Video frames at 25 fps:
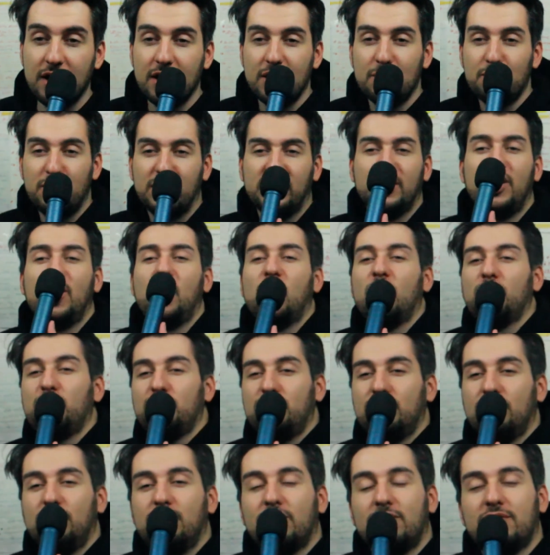but I
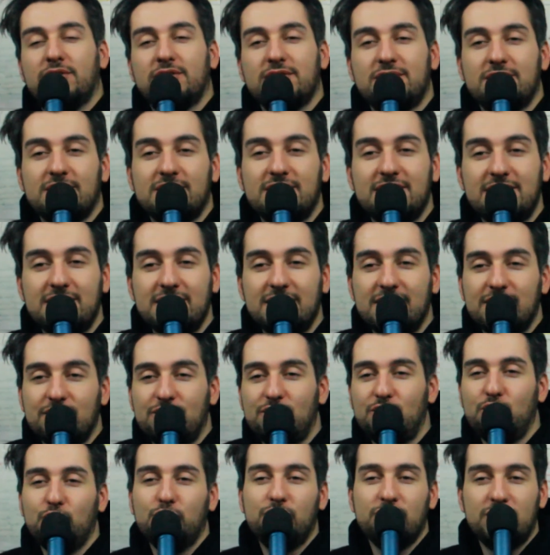hope you're gonna see
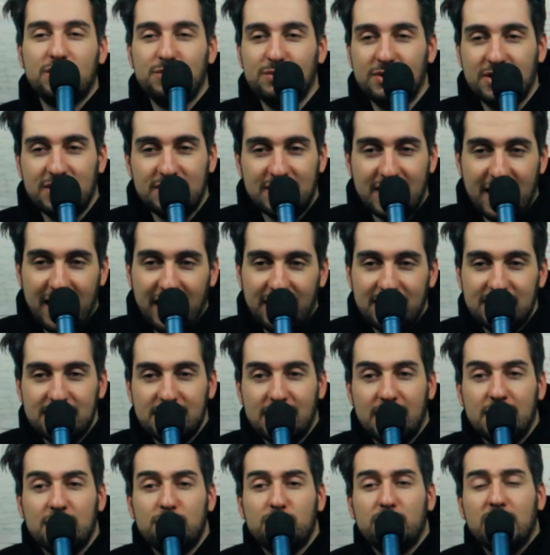through these
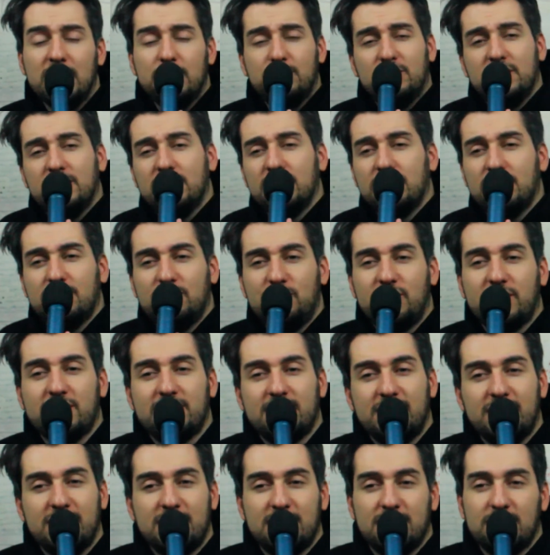mistakes and maybe
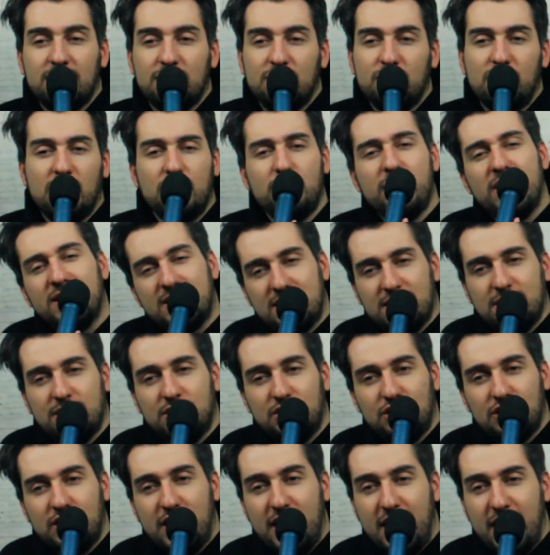just listen to the
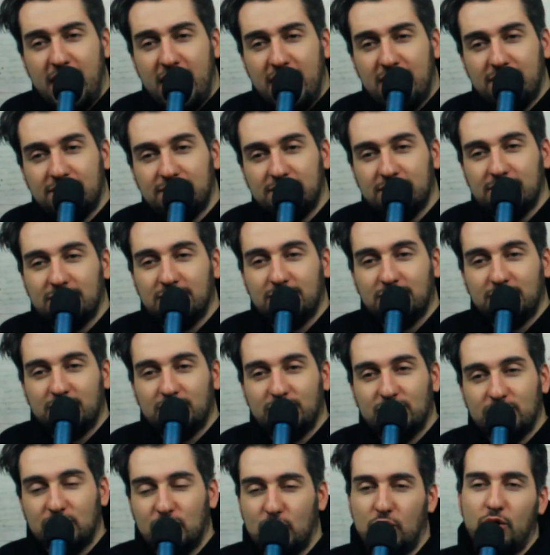message I have
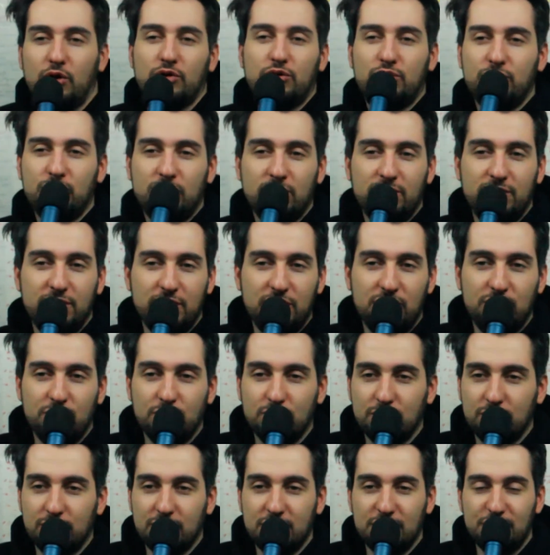or to the
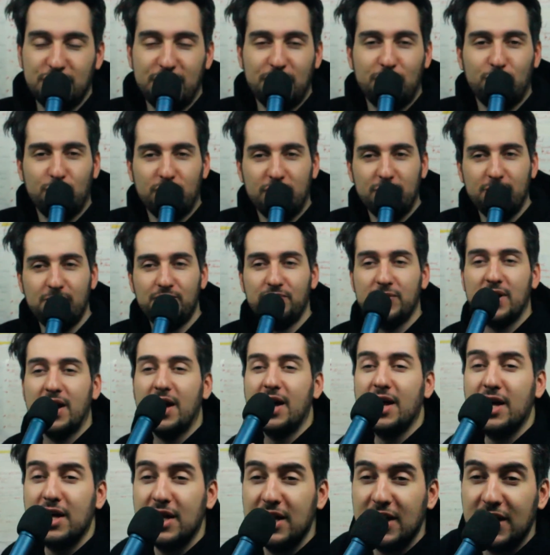video in general.
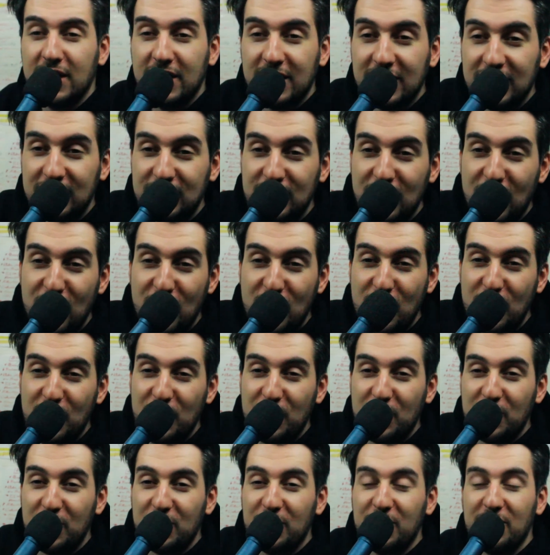
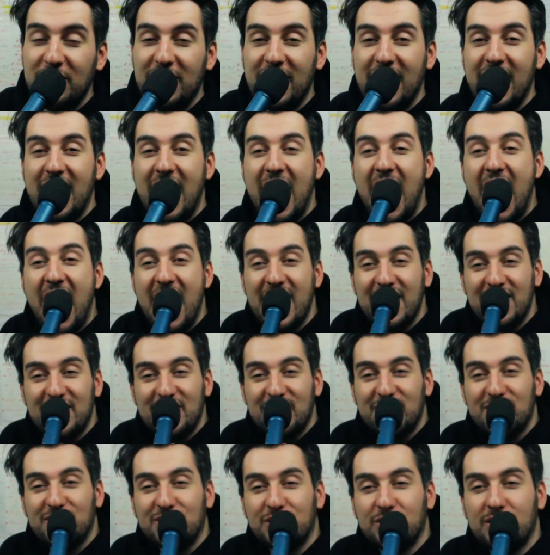So I
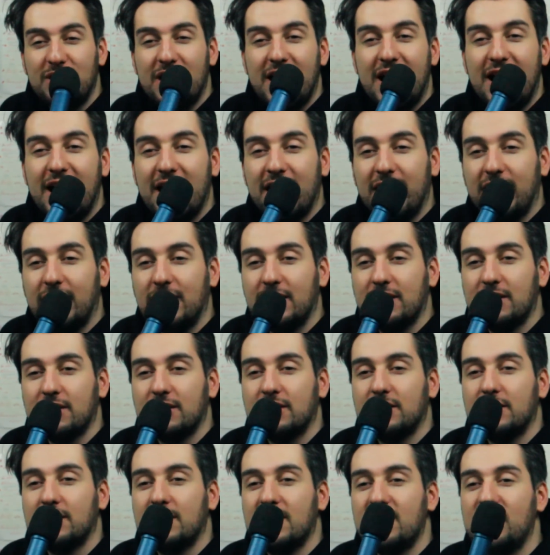know like
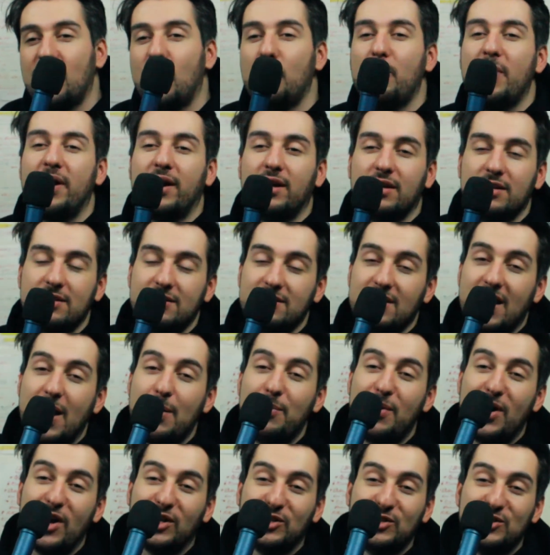nobody is
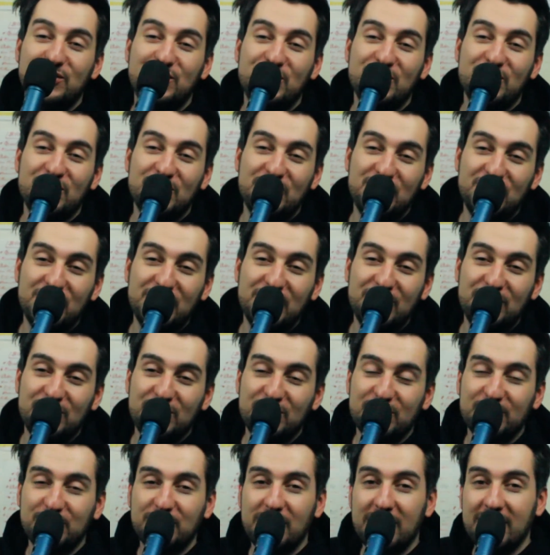about to see this
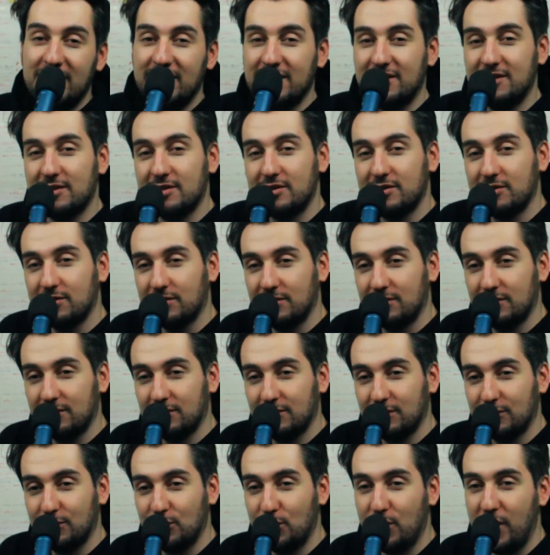video and this is
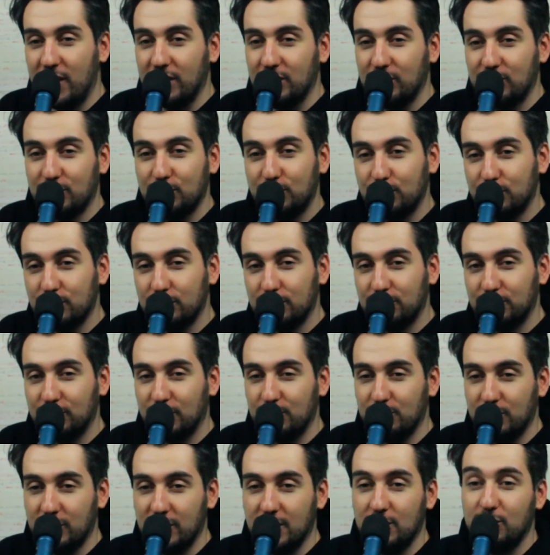quite cool
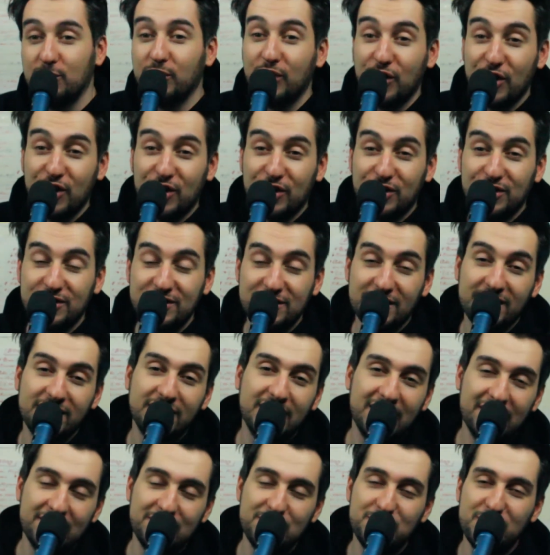for me because
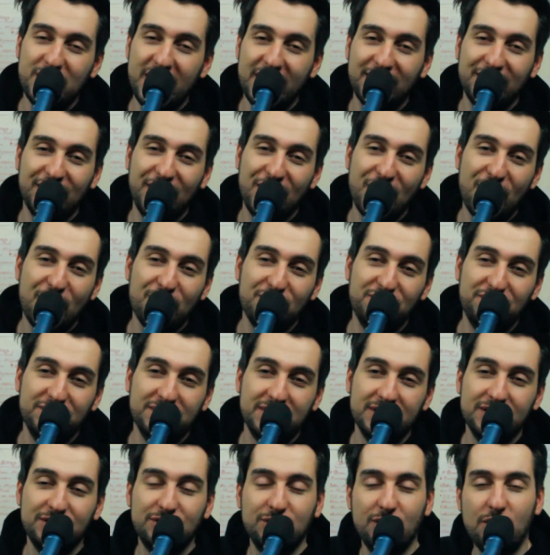it gives me like the
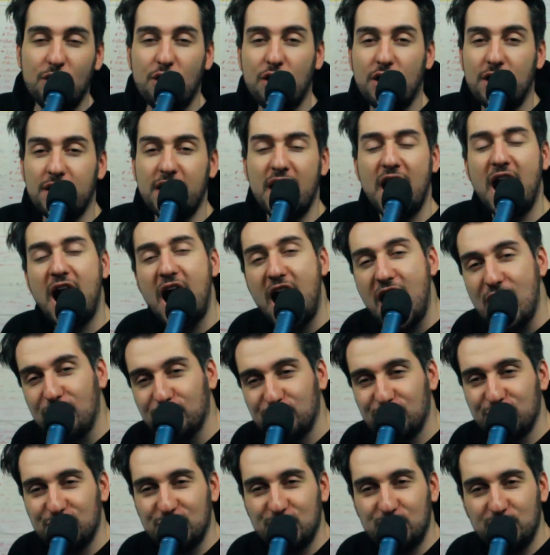confidence to learn how
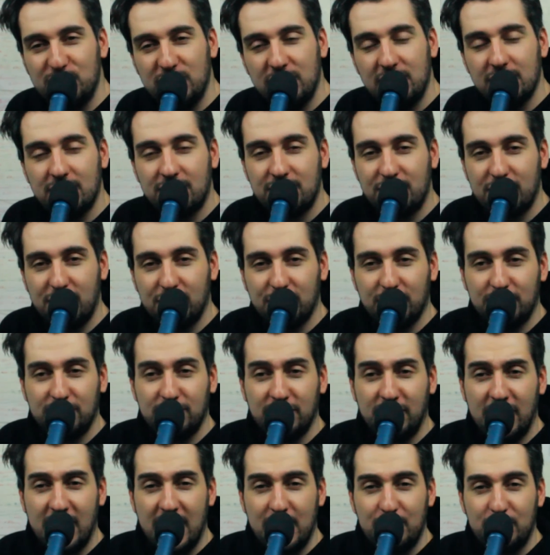to speak in front of
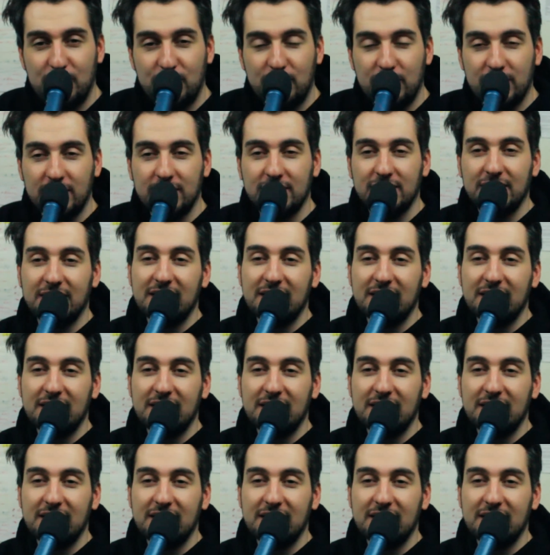the camera